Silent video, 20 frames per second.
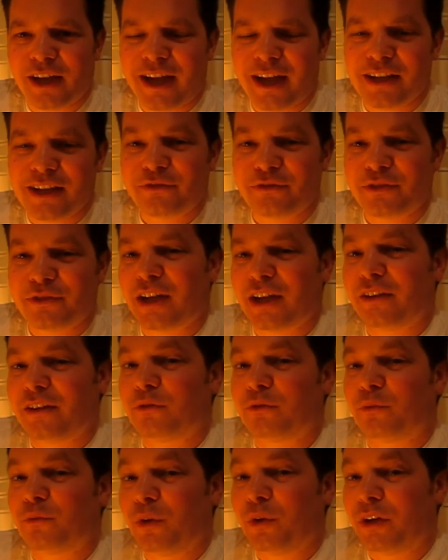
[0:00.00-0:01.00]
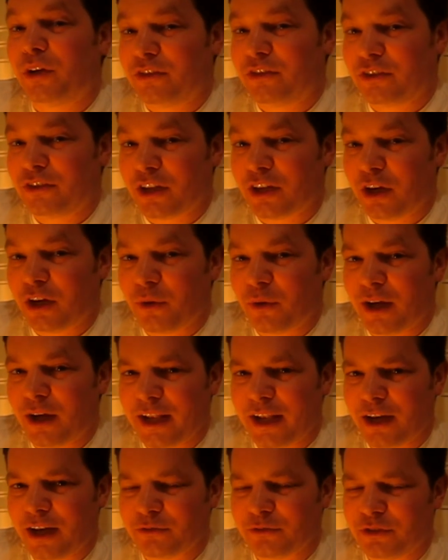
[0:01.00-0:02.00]
And if you have, where did you go
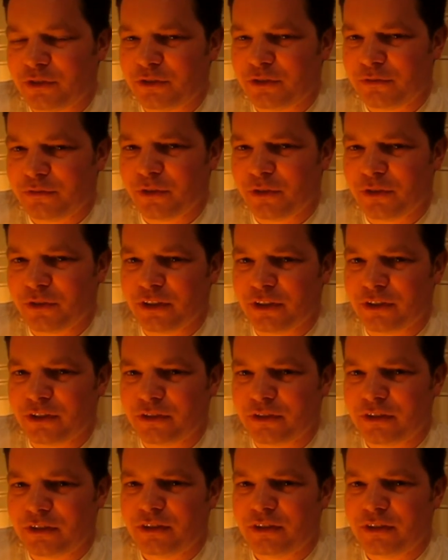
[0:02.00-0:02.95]
and how did you find it?